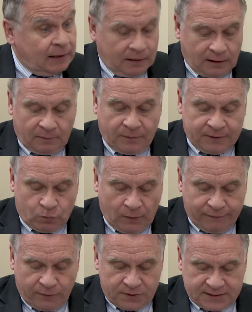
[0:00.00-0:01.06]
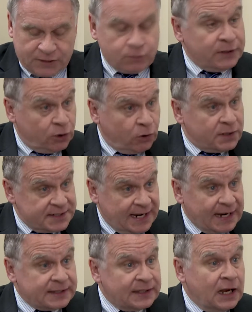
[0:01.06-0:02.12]
Uh, the 21st Century Cures
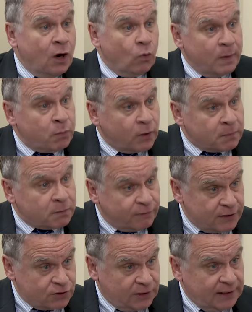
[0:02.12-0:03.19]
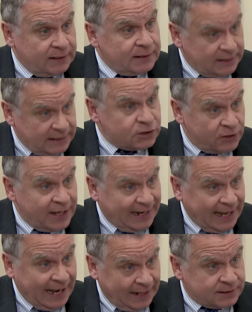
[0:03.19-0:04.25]
Act, we put a provision in into that
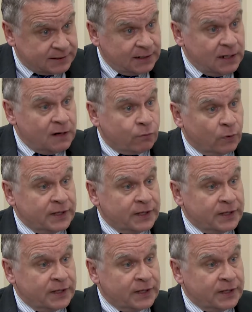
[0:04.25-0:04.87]
act for